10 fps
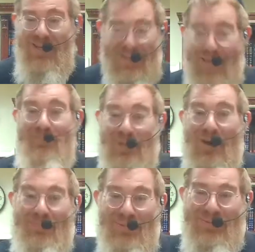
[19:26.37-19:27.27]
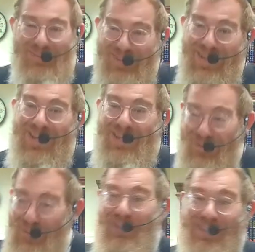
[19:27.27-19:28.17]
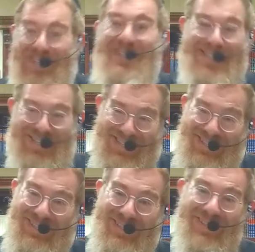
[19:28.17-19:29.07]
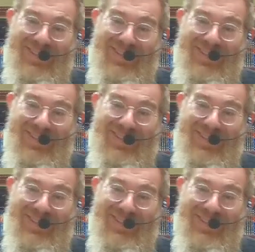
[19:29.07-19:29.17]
Keep it up. The world needs this.